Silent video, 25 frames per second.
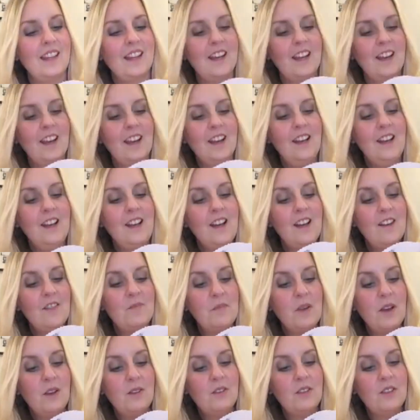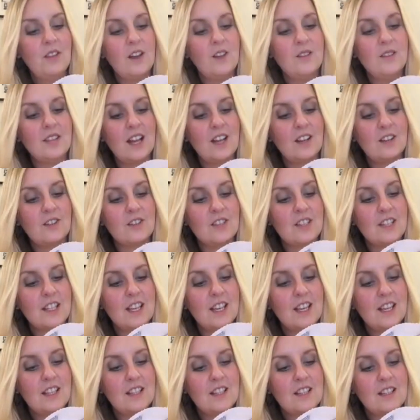and I love both of those
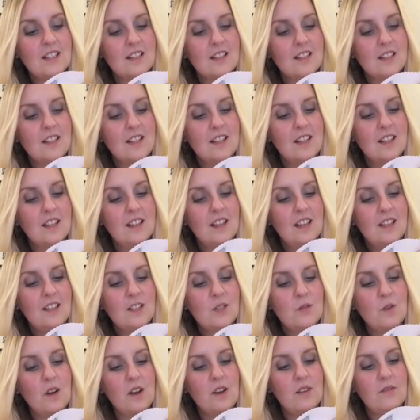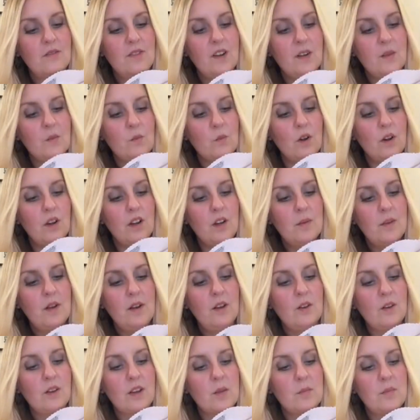actresses. That's quite a fun one. I'm
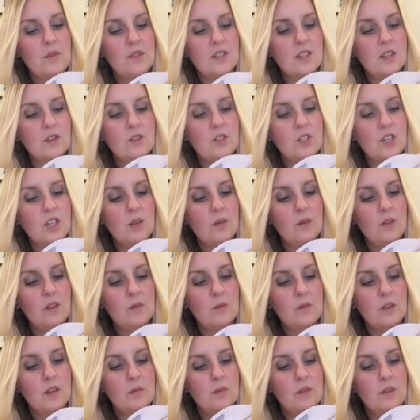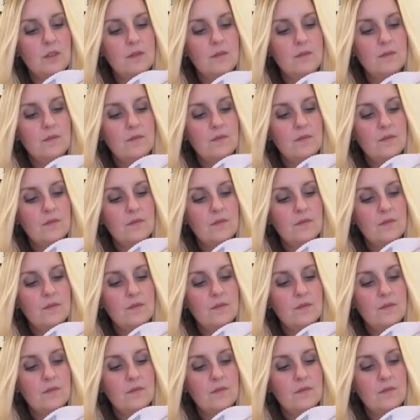only on episode two at the moment.